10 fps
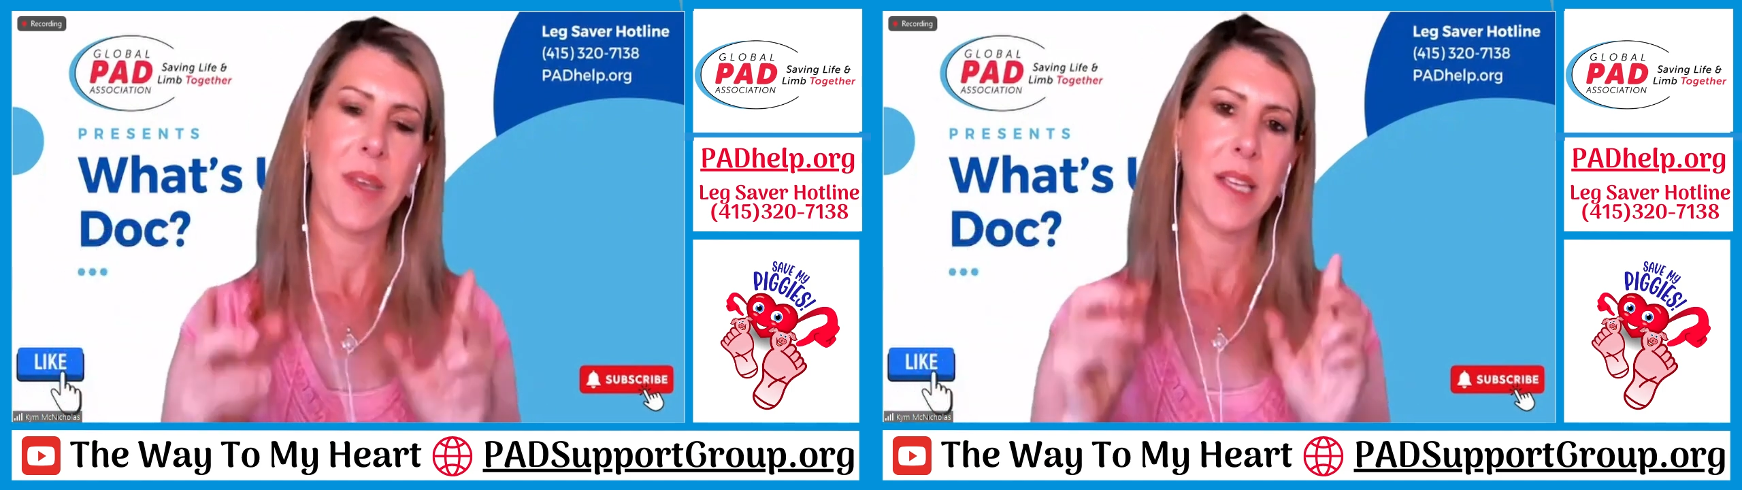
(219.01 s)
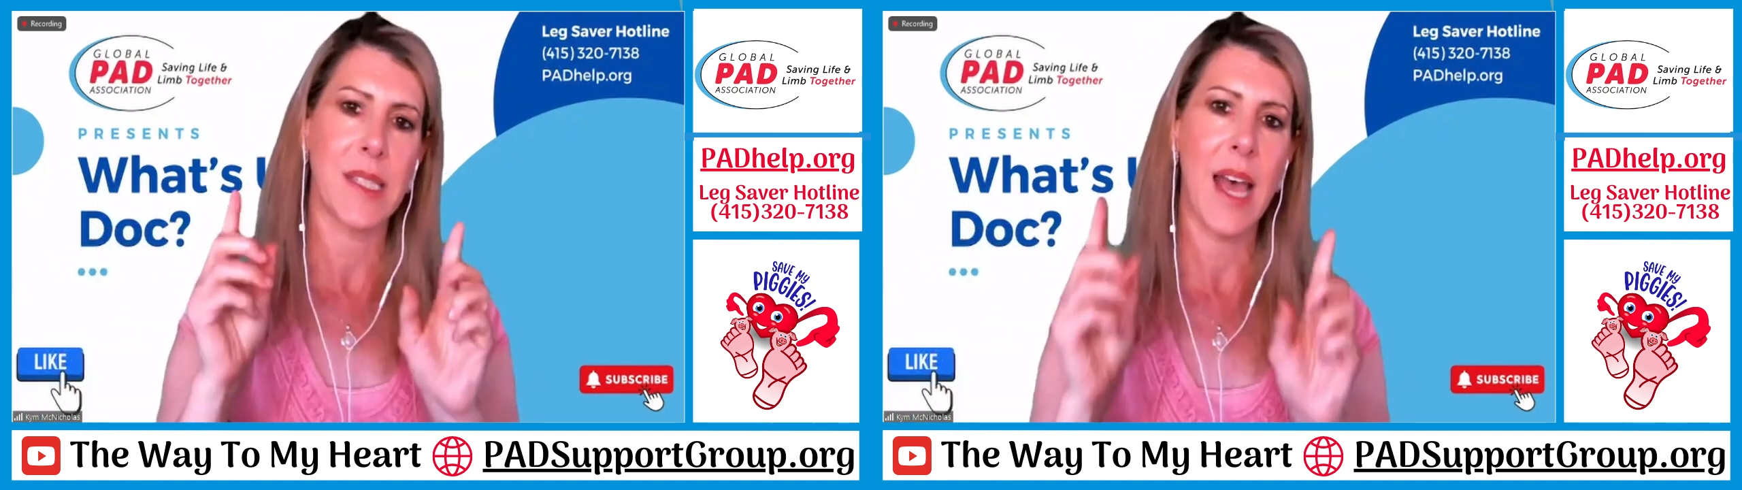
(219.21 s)

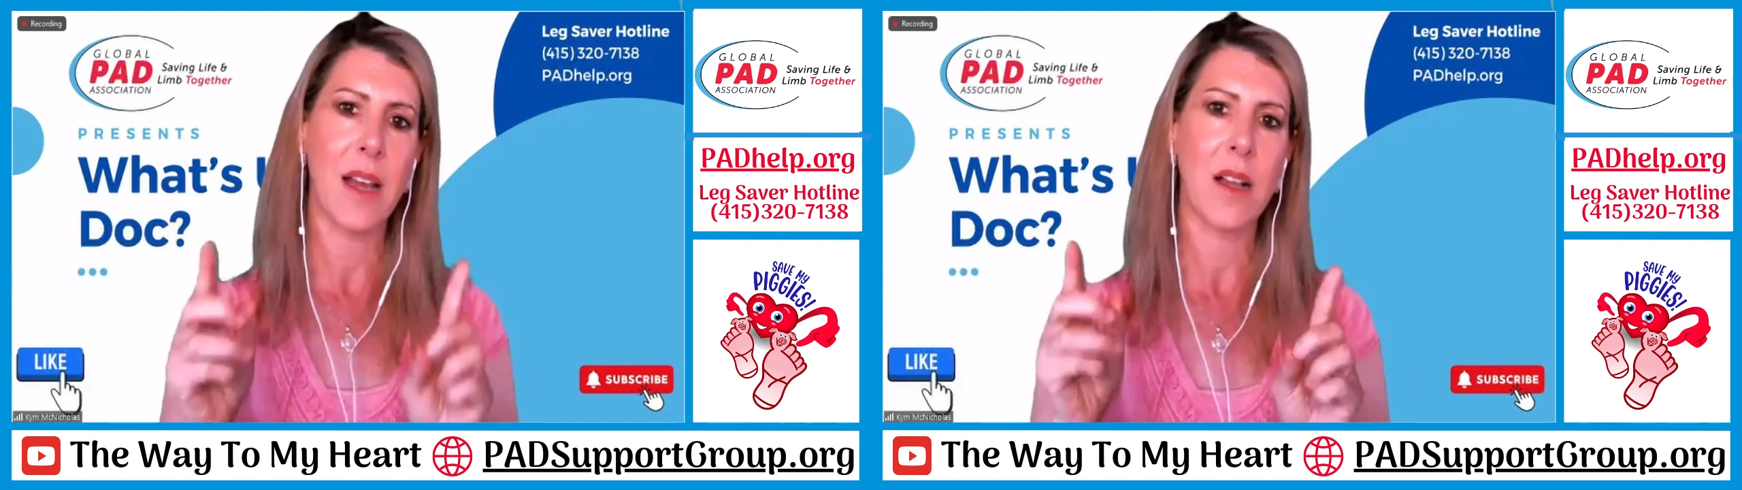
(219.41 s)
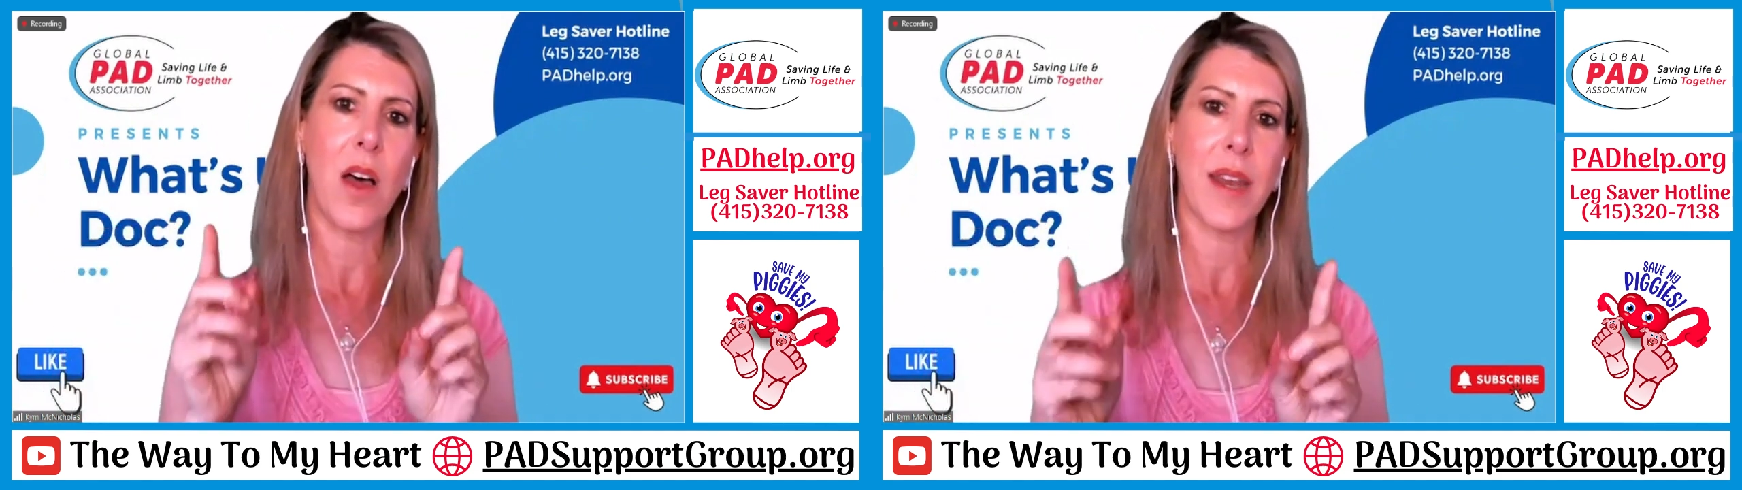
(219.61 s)
because
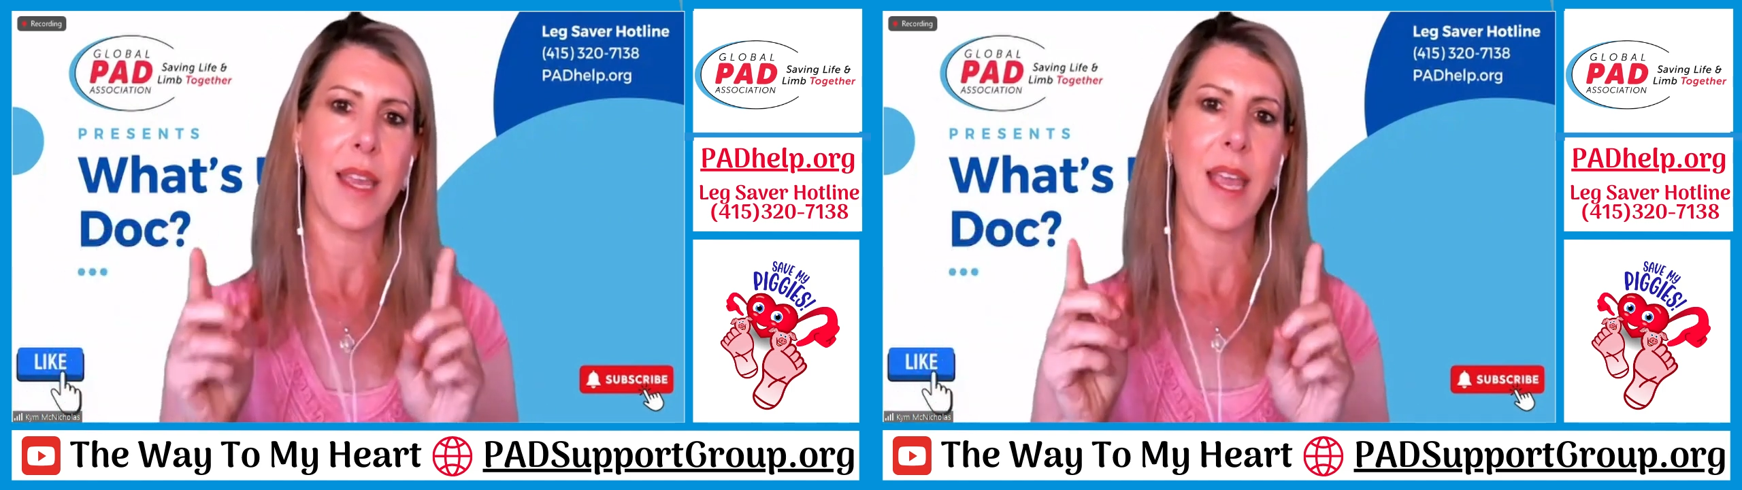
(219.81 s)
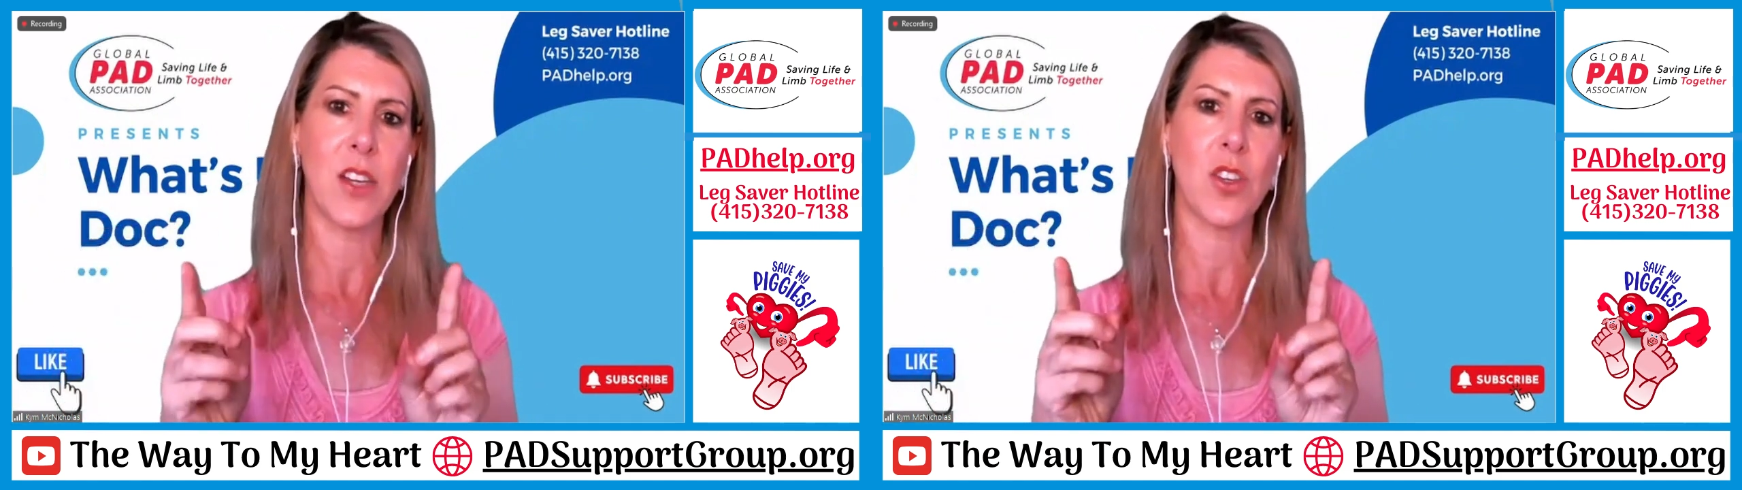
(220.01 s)
that
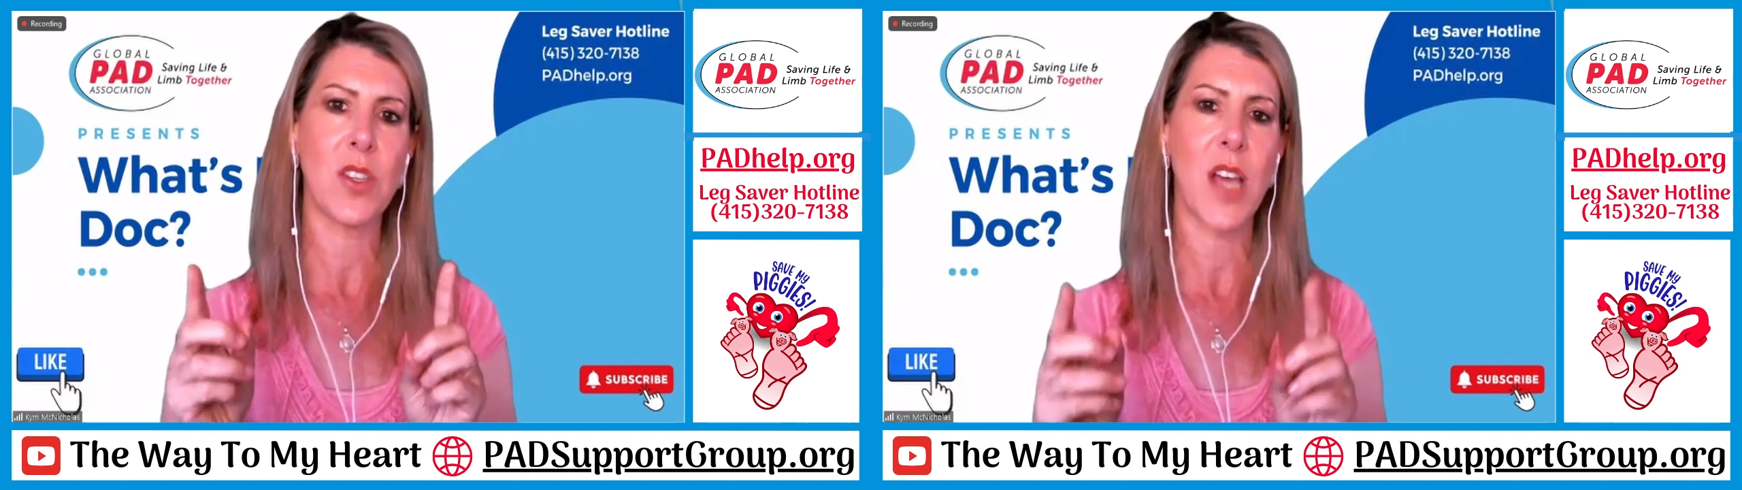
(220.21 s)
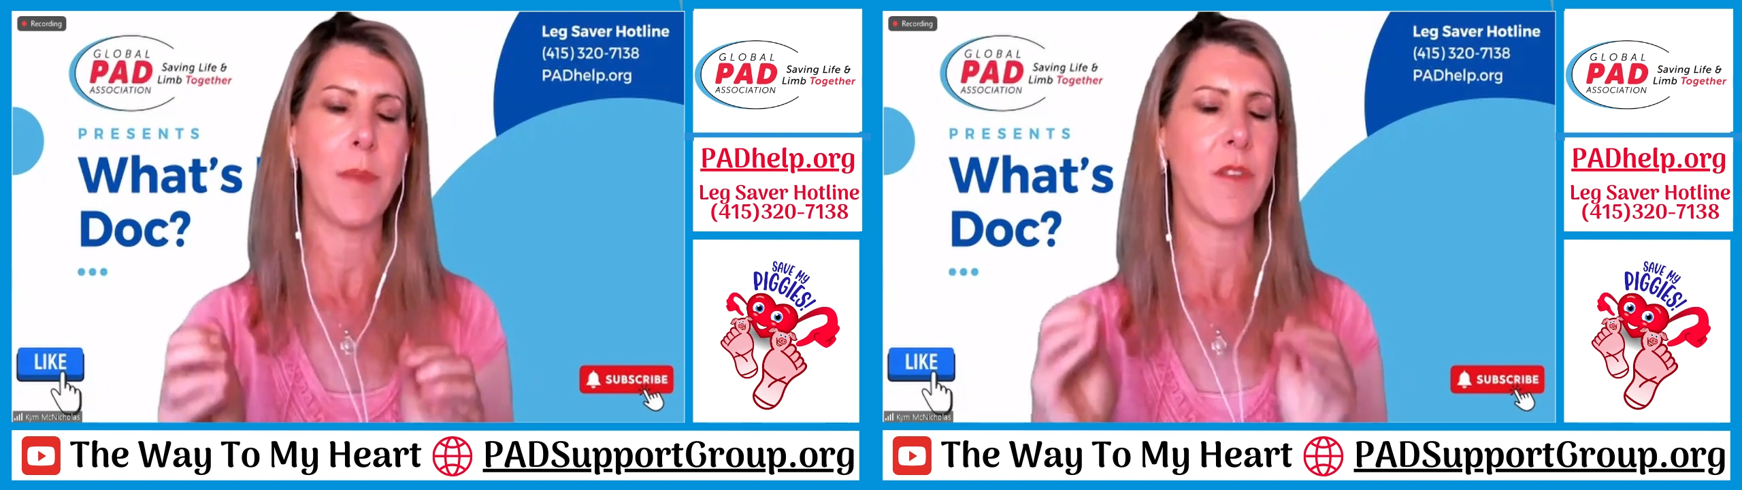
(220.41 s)

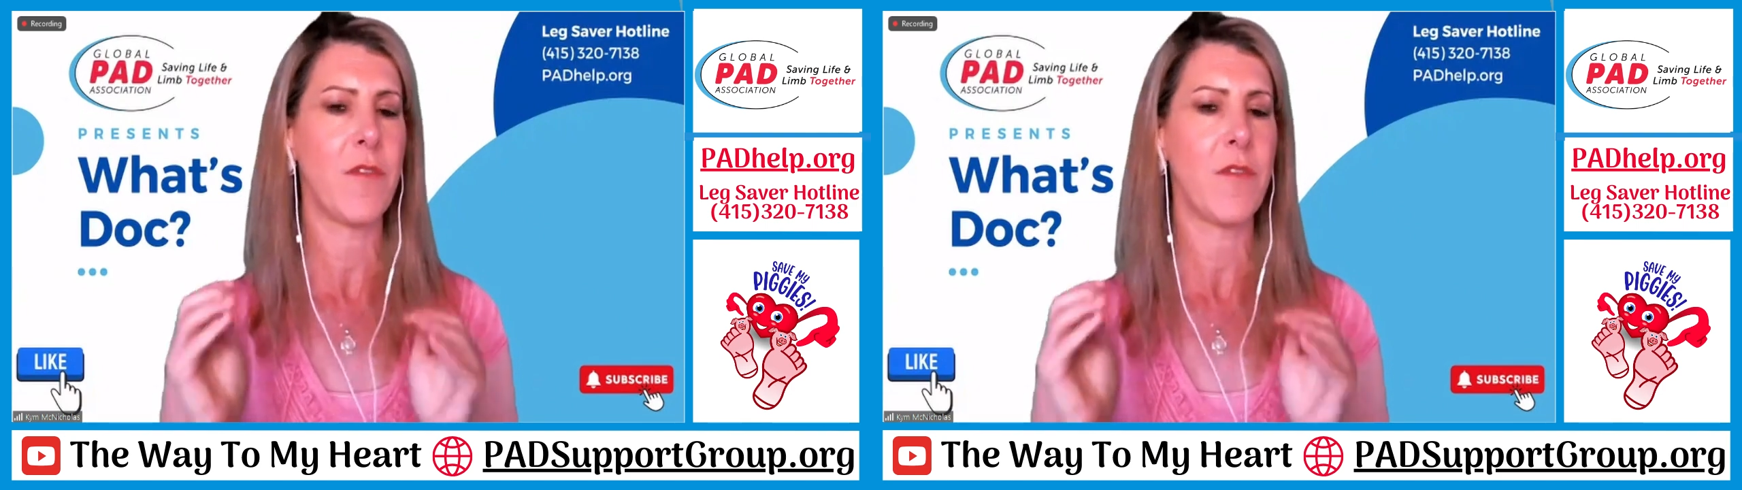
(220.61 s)
claudication time,